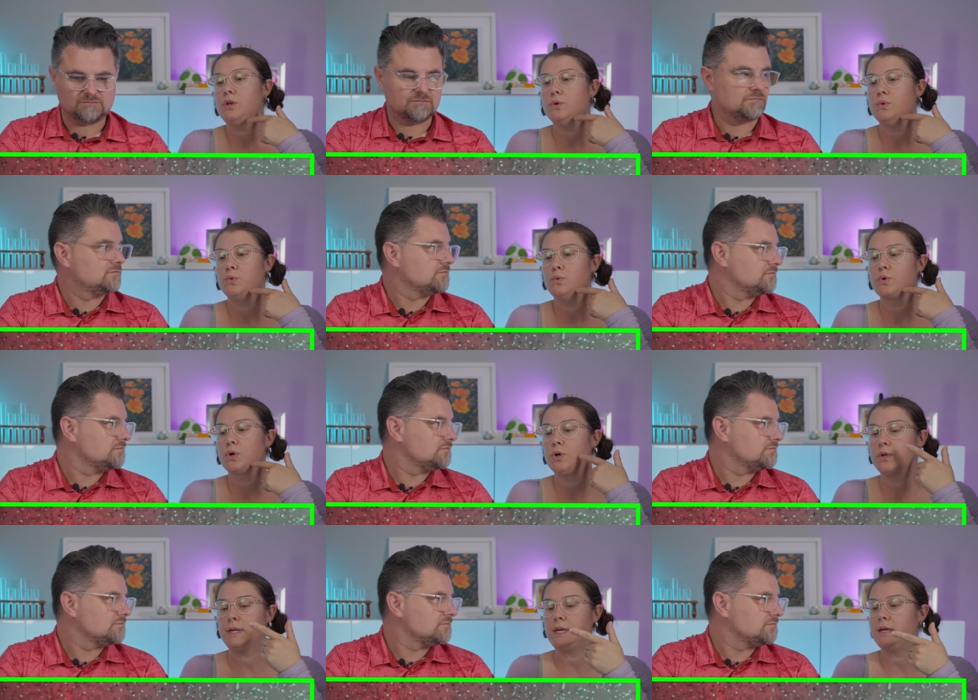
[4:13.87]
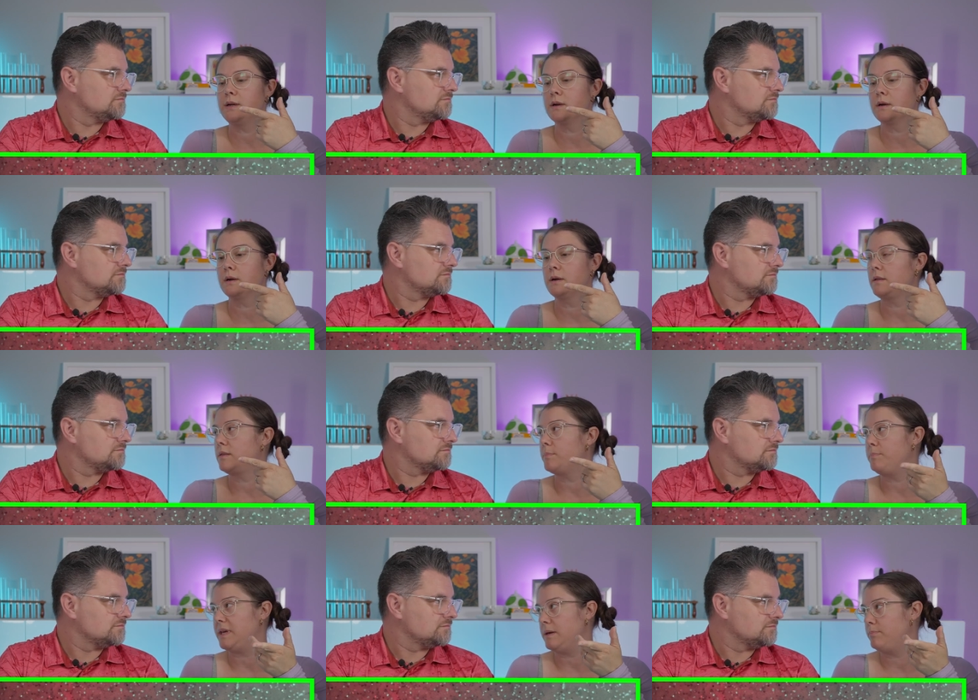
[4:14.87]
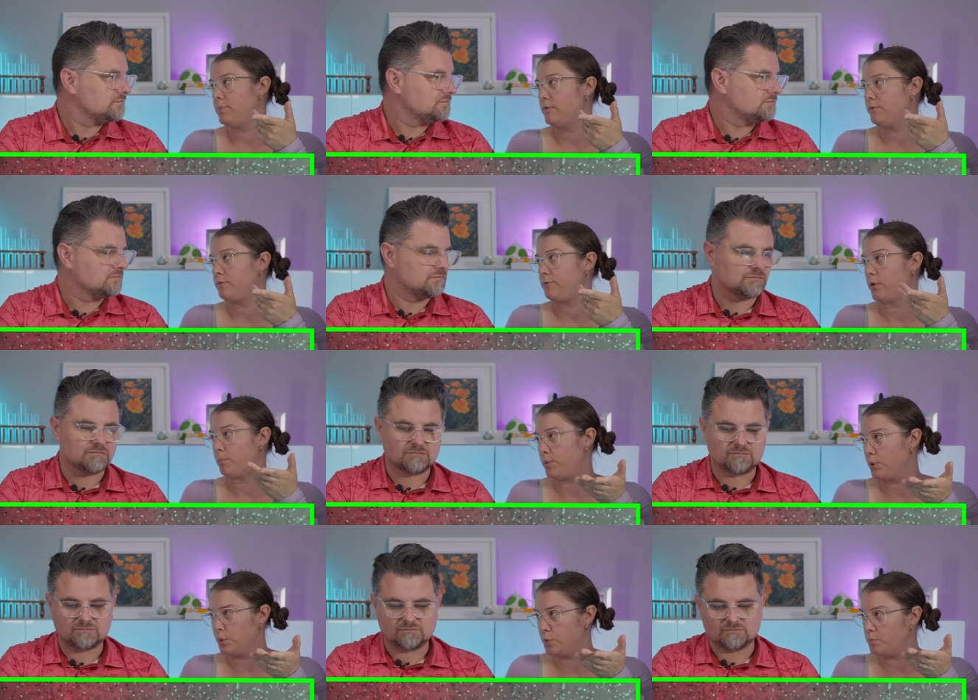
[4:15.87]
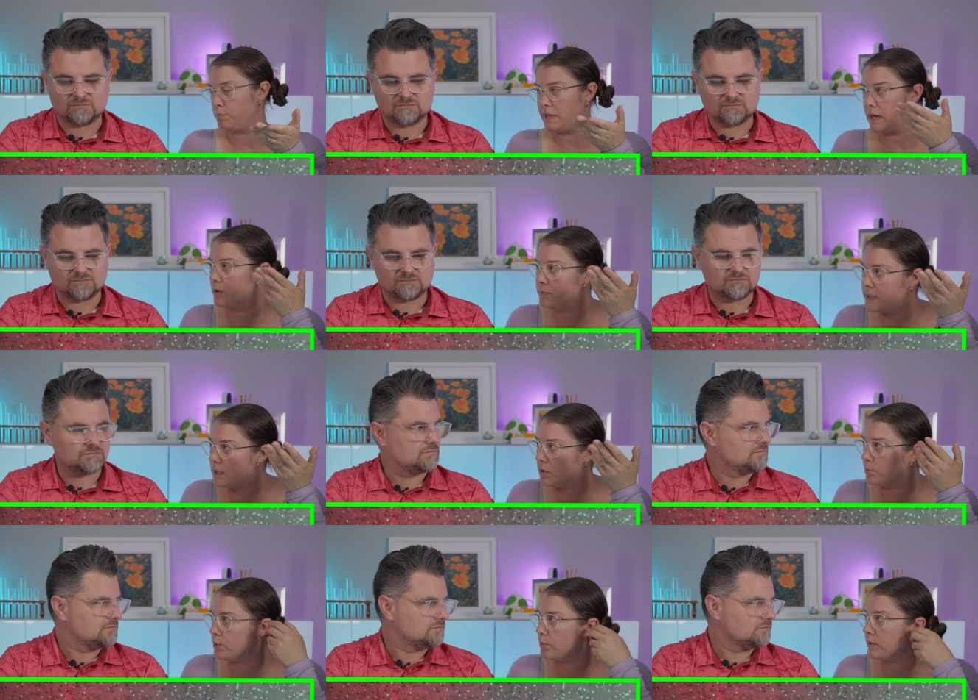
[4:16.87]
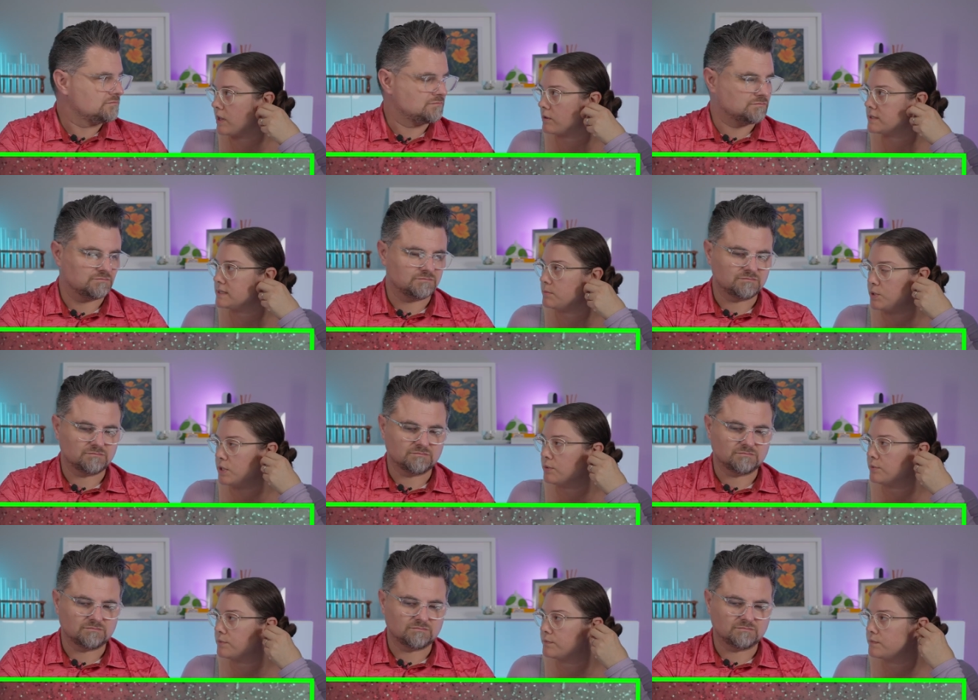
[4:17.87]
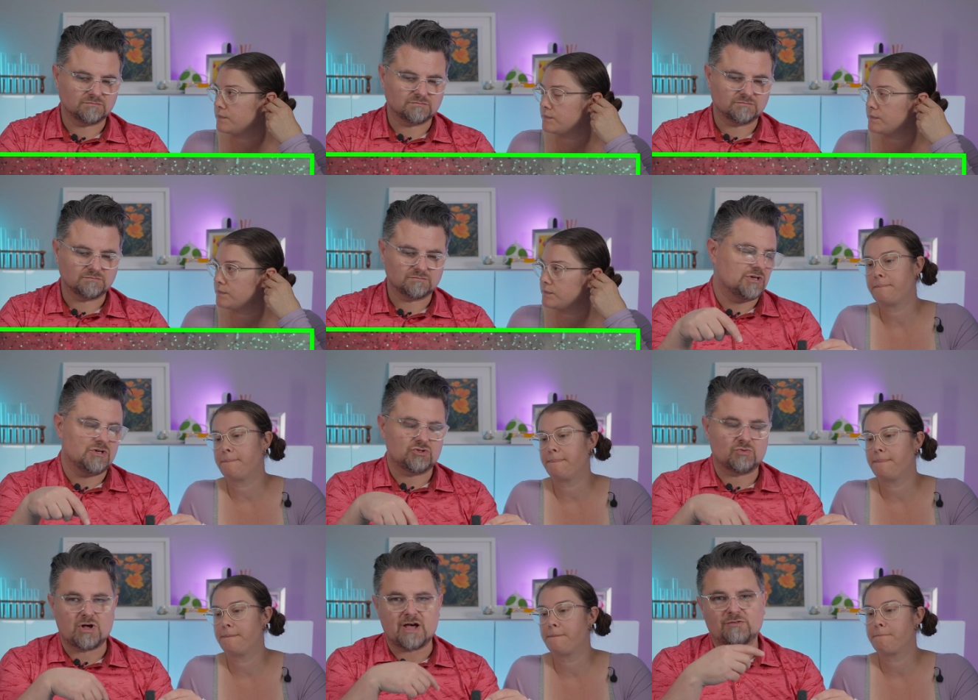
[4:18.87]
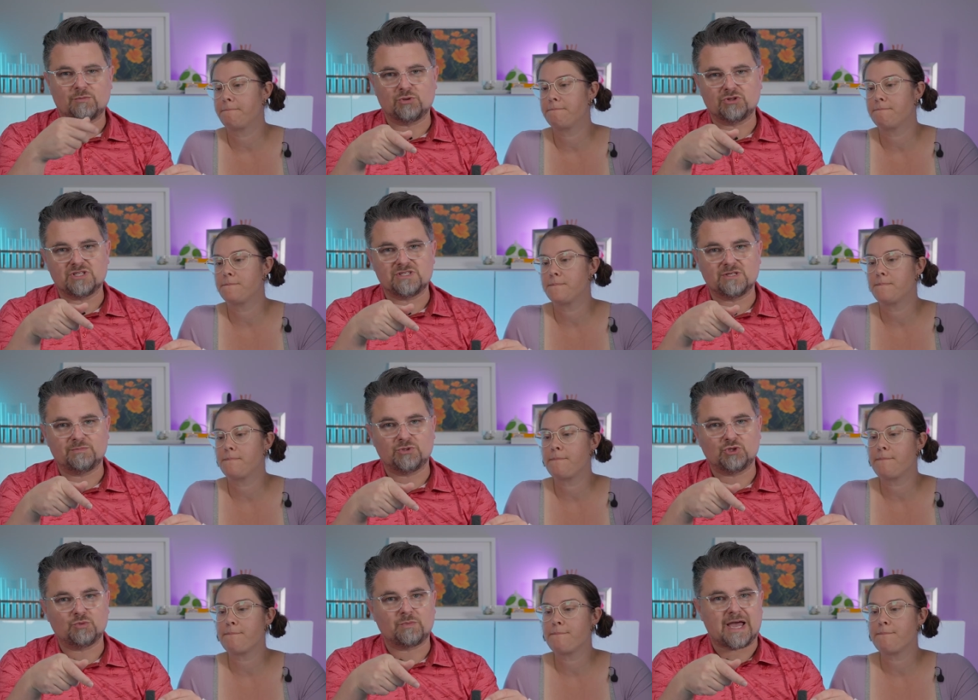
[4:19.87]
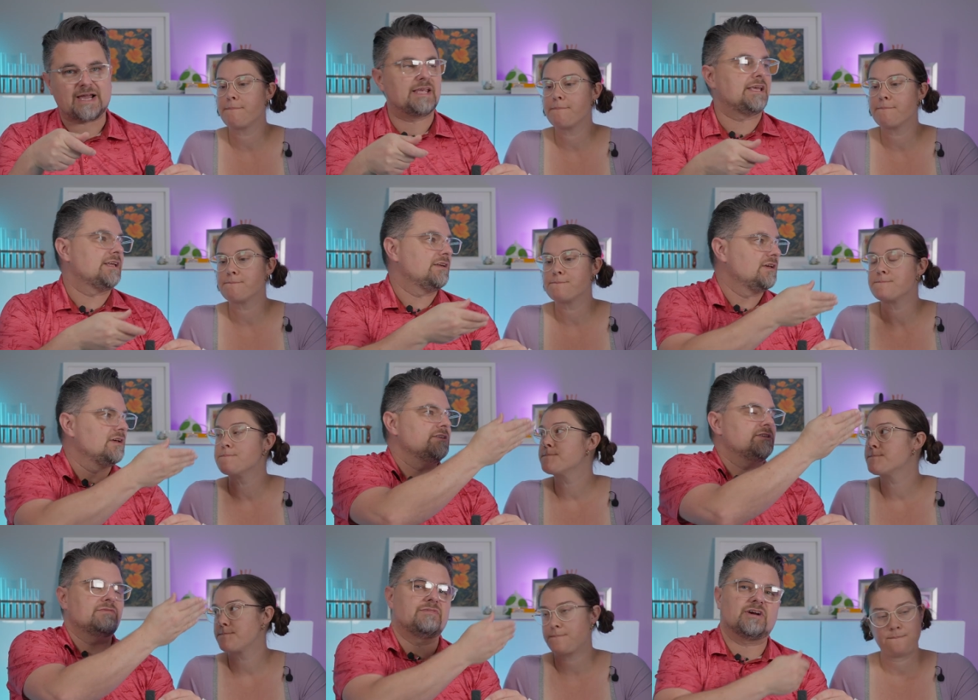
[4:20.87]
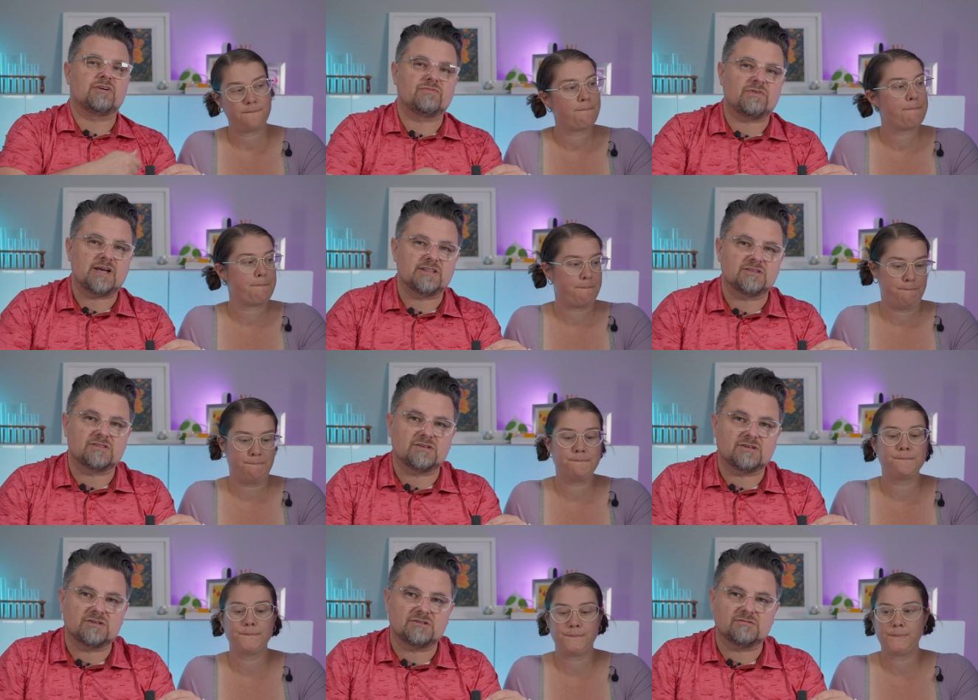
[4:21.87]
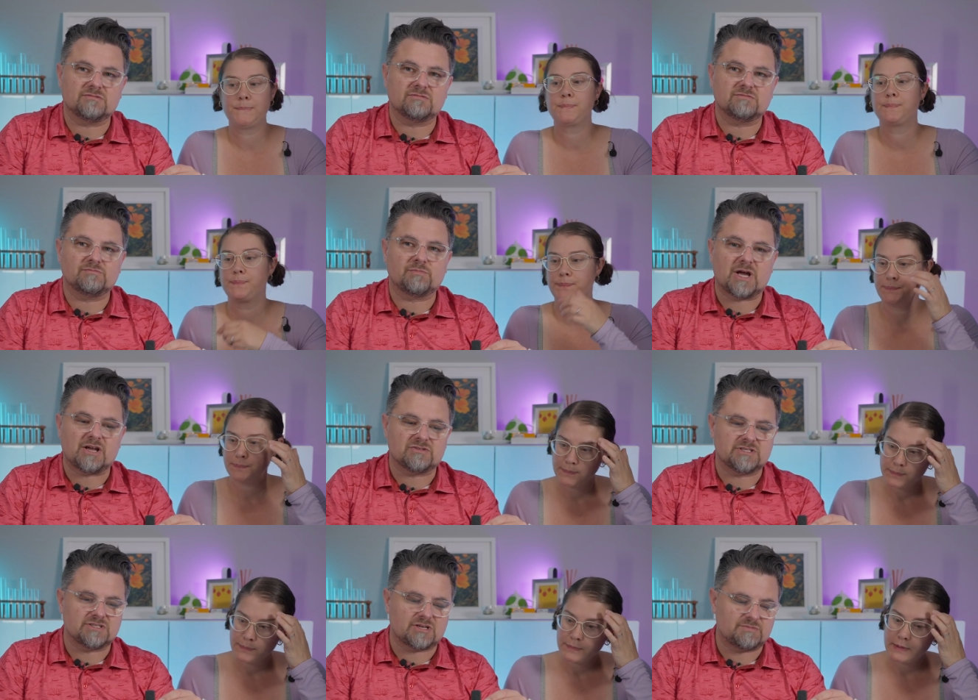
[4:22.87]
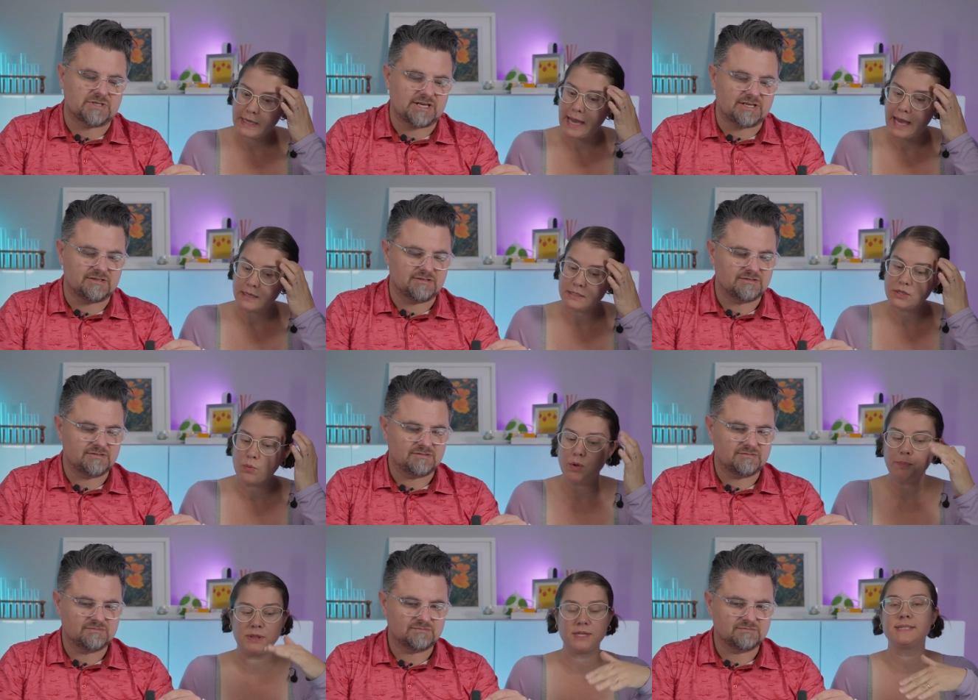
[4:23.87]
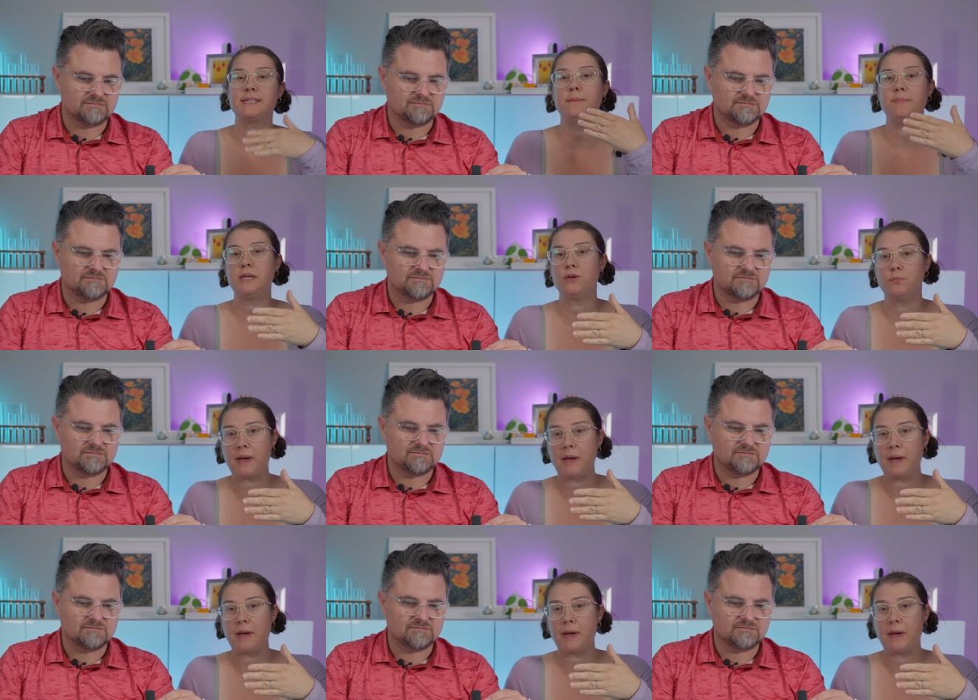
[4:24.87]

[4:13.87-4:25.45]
Speaker 1: you could hear the beep for boot, but I don't think it'll boot without a C P U.
Speaker 2: So we'll have to put the C P U back in to verify that the BIOS is updated.
Speaker 1: Yeah, so we'll put the C P U